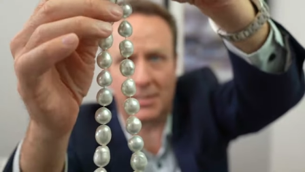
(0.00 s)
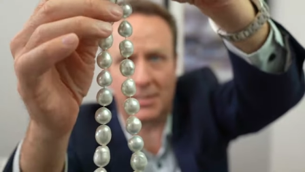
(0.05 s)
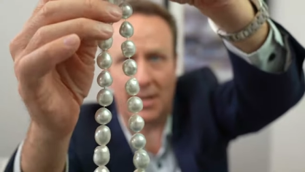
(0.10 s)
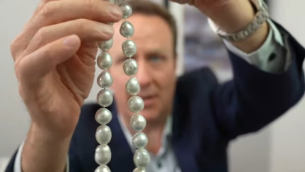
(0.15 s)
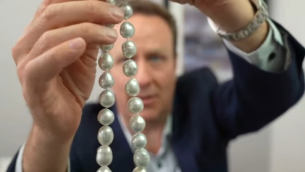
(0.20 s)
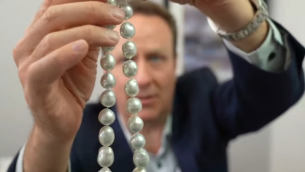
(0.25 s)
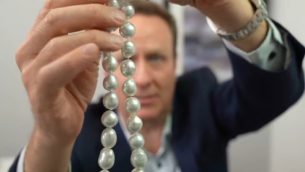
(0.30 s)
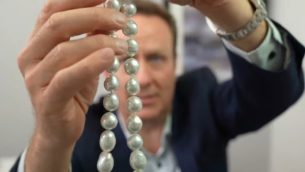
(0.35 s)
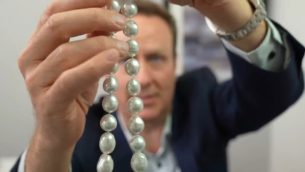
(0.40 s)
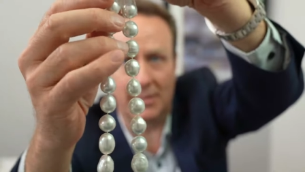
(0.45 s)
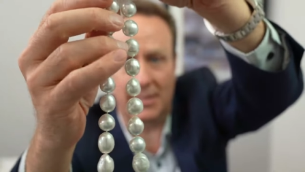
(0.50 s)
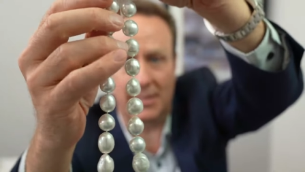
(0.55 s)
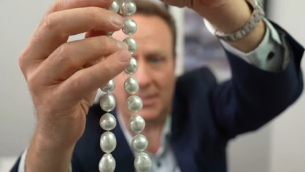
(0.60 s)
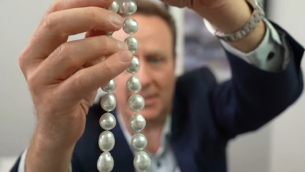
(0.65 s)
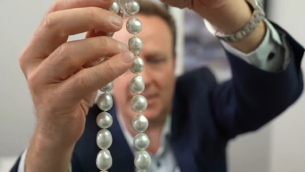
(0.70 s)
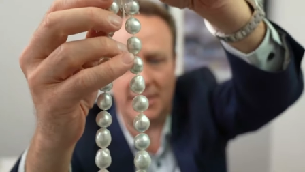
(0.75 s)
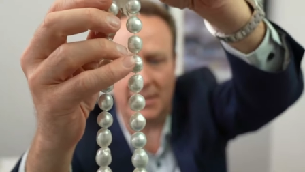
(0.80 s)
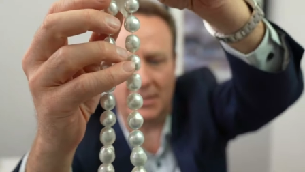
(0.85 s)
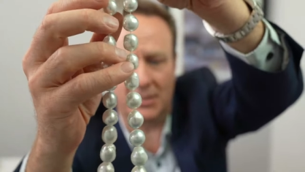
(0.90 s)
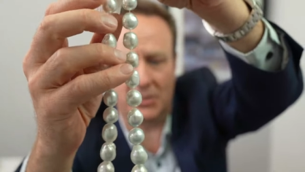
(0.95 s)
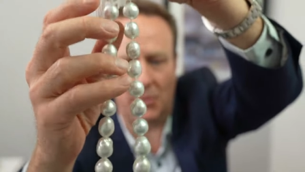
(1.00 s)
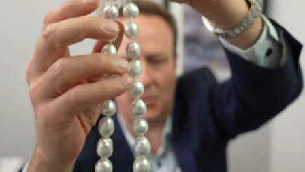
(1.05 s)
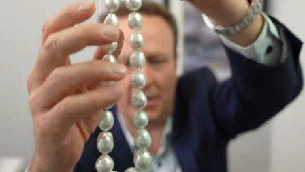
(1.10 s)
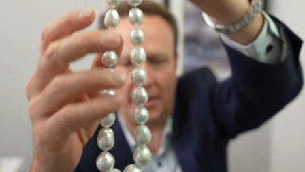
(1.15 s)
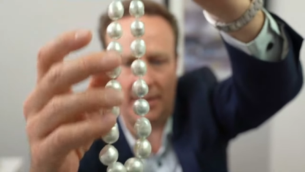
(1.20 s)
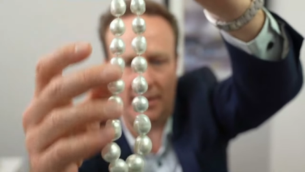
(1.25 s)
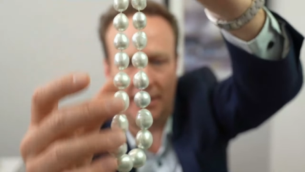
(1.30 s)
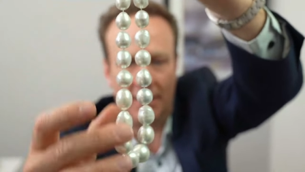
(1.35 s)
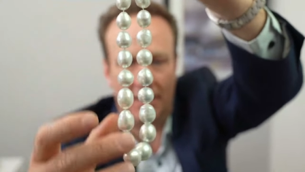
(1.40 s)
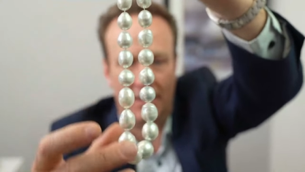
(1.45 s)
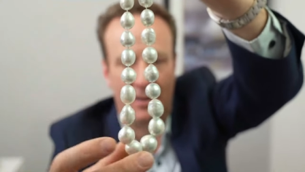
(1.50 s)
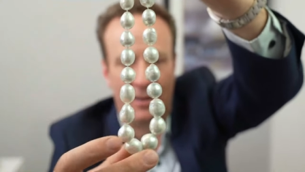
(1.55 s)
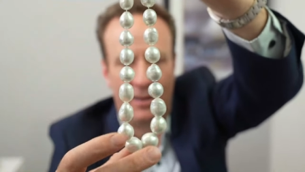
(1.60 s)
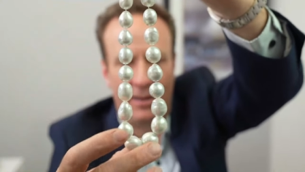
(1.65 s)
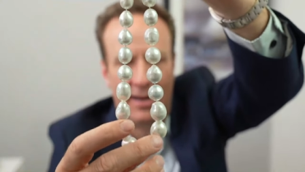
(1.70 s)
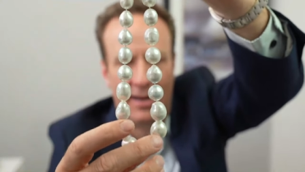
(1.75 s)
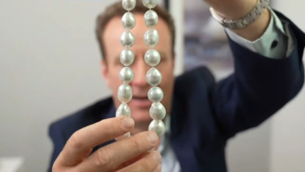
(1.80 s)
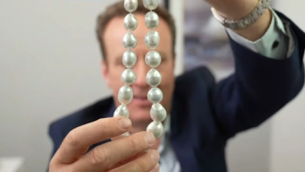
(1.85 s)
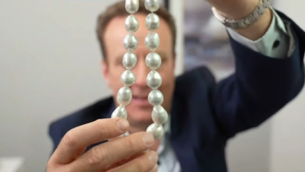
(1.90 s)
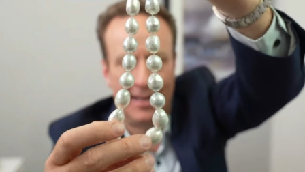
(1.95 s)
center, 16 to 20
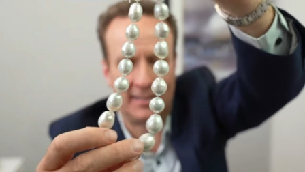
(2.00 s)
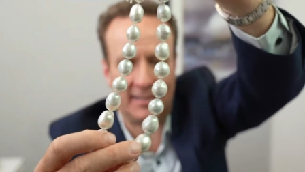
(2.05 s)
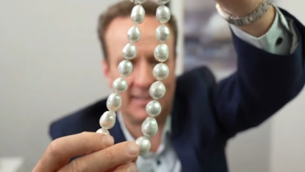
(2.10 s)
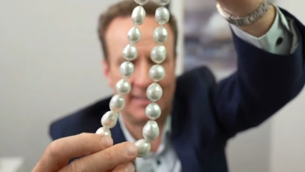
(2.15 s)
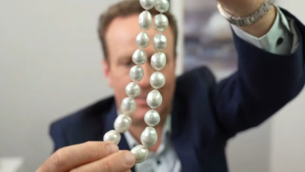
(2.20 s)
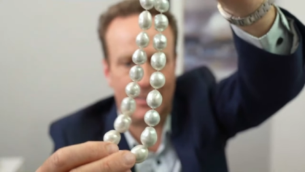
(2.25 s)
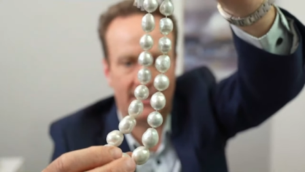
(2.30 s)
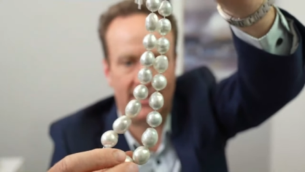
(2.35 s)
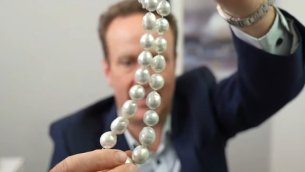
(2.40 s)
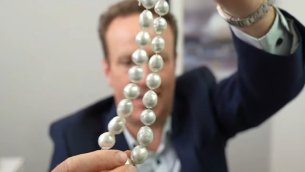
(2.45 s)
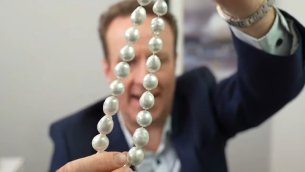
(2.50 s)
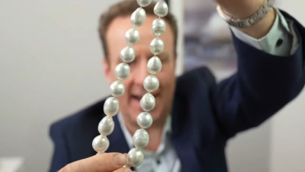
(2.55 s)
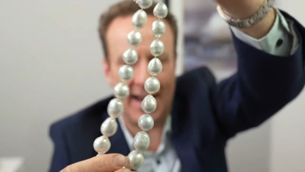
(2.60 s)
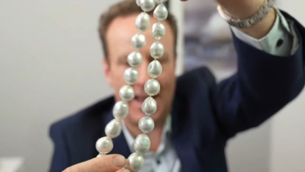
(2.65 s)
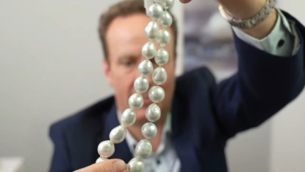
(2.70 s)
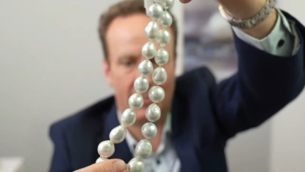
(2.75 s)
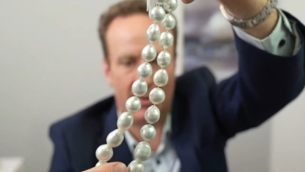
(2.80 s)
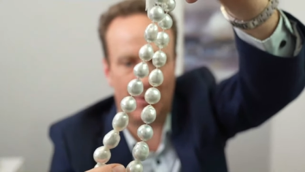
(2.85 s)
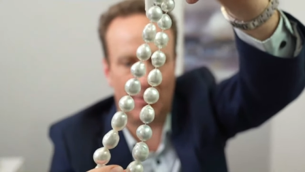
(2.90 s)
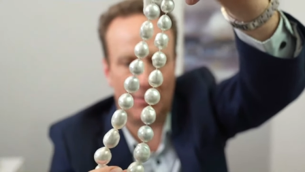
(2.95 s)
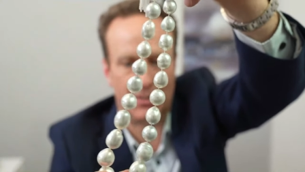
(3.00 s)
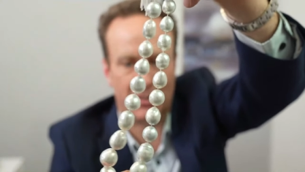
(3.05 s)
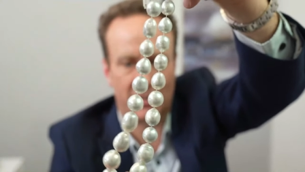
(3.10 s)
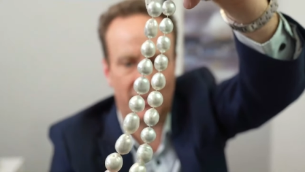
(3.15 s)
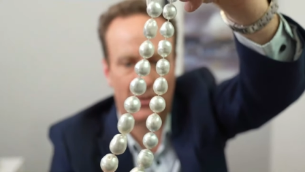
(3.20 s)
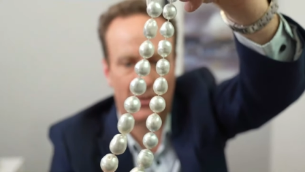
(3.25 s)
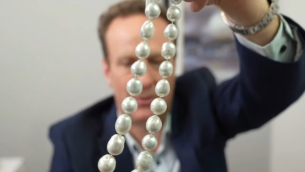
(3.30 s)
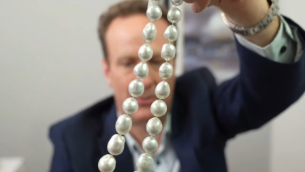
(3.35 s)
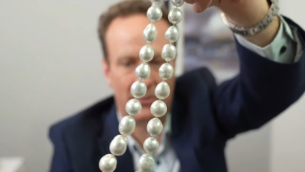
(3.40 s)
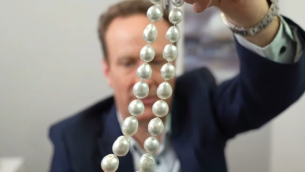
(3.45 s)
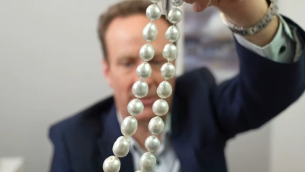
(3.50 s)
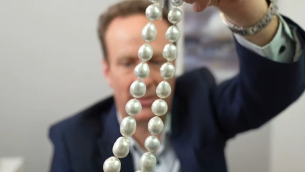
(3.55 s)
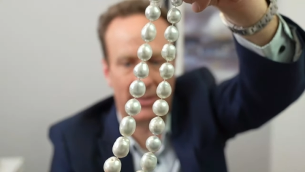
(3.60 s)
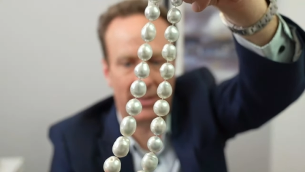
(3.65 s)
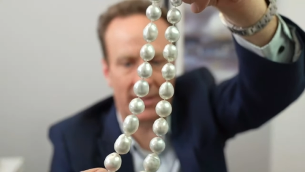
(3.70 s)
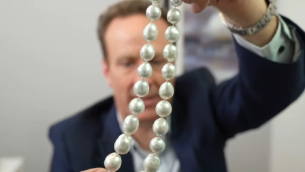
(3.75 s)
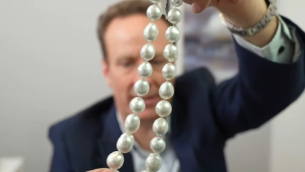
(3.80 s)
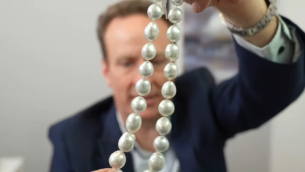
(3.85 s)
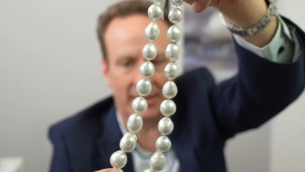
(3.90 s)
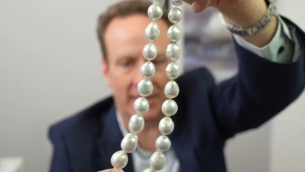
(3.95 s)
and that's diameter. So
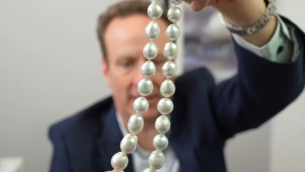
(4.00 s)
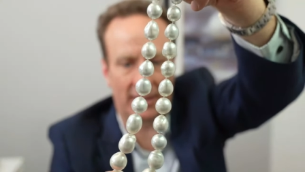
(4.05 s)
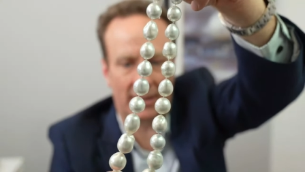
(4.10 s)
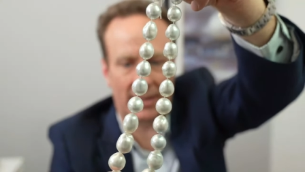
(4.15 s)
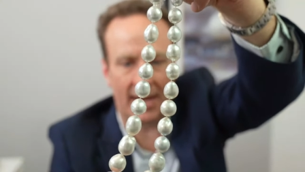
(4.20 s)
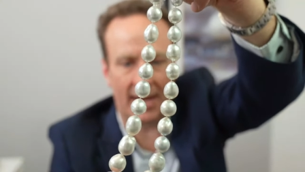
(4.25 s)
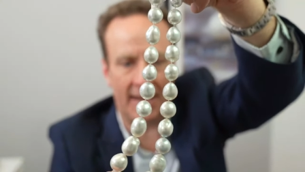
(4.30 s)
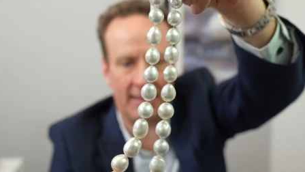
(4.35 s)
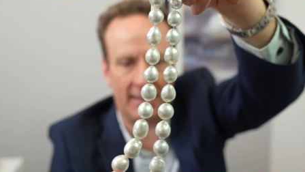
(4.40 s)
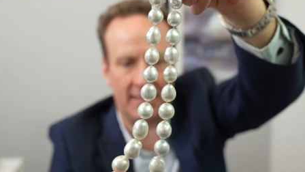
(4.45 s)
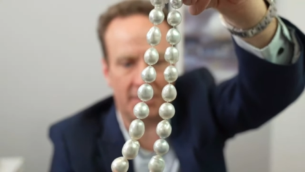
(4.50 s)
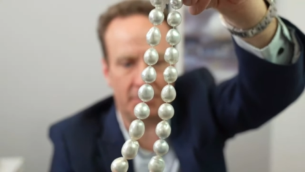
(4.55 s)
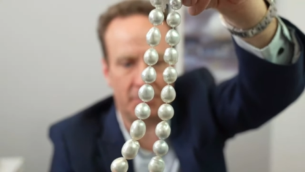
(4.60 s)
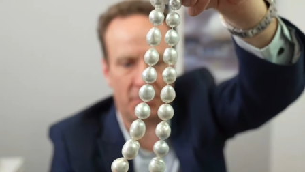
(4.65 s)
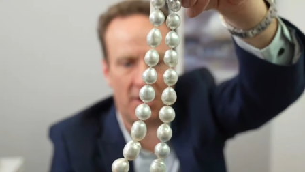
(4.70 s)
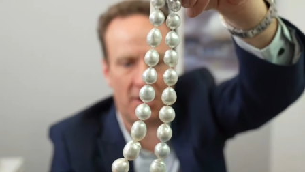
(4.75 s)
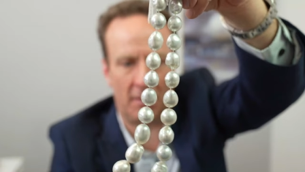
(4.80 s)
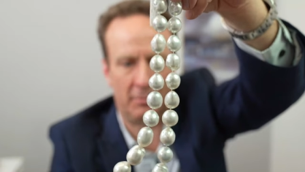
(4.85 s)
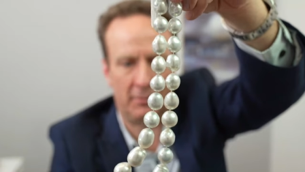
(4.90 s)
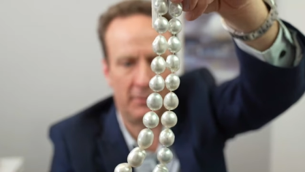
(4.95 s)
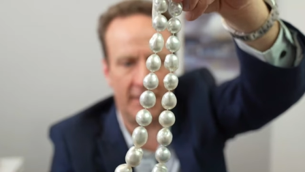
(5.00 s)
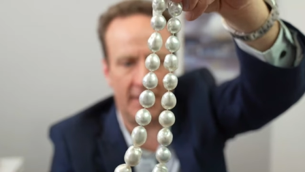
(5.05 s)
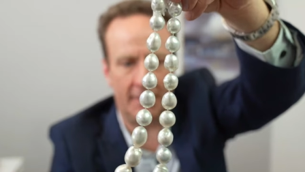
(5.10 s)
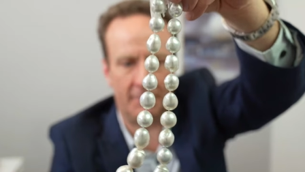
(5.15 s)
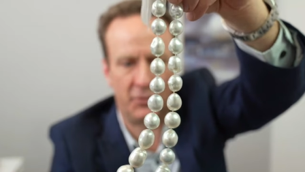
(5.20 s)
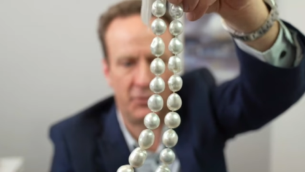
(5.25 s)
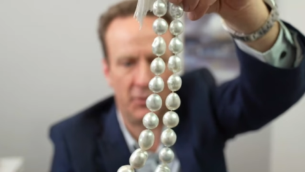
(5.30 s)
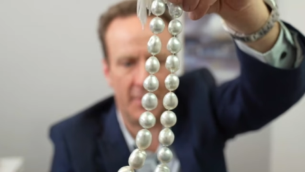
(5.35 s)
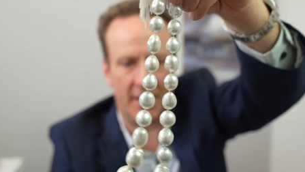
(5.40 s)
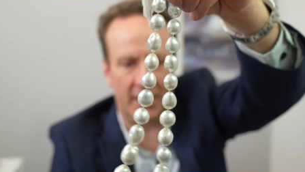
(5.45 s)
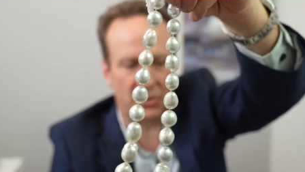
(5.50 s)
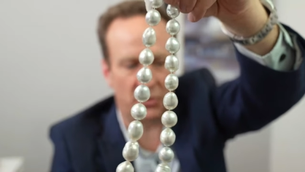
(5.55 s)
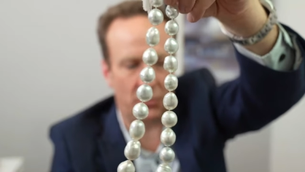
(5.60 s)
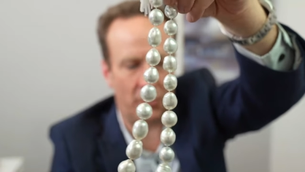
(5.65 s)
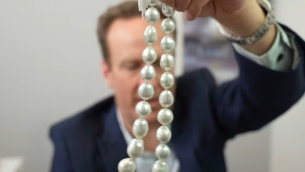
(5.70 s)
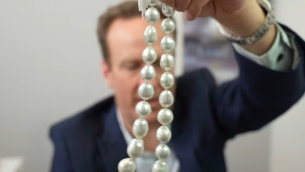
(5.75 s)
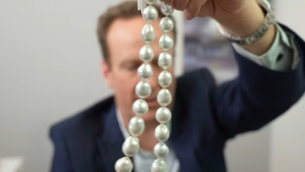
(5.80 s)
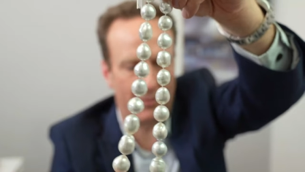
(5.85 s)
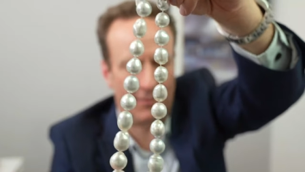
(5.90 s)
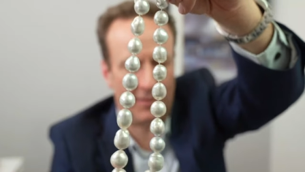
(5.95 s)
the the length is probably up to about
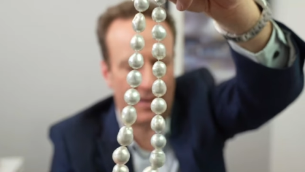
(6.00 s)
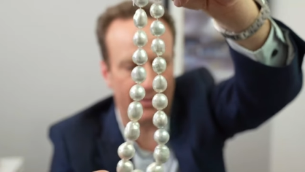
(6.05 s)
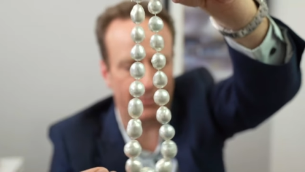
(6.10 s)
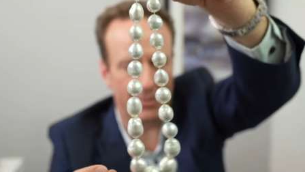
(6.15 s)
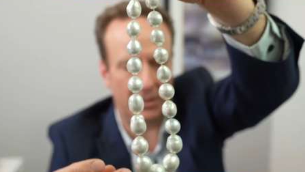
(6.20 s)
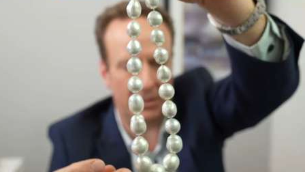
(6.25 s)
25